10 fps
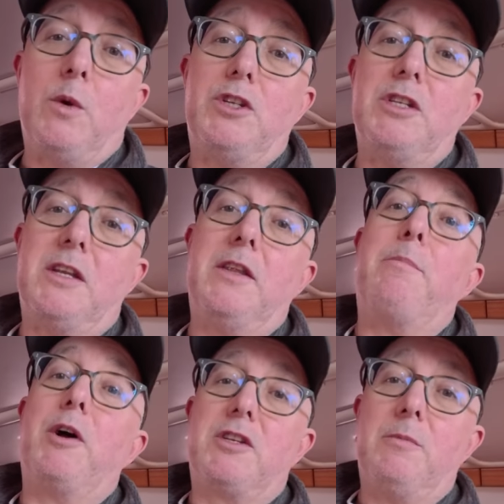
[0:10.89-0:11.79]
which is in the
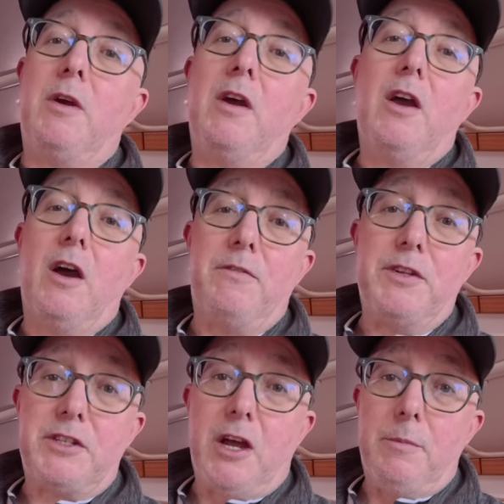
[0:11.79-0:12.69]
bottom of the
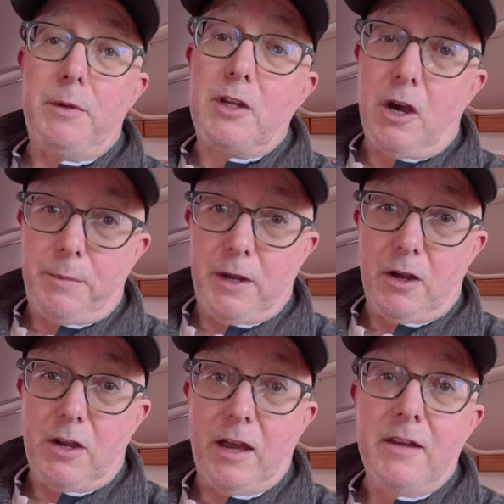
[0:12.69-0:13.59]
starboard cockpit
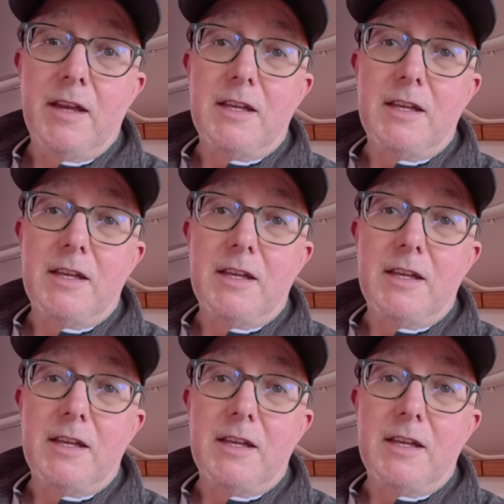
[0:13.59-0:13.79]
locker.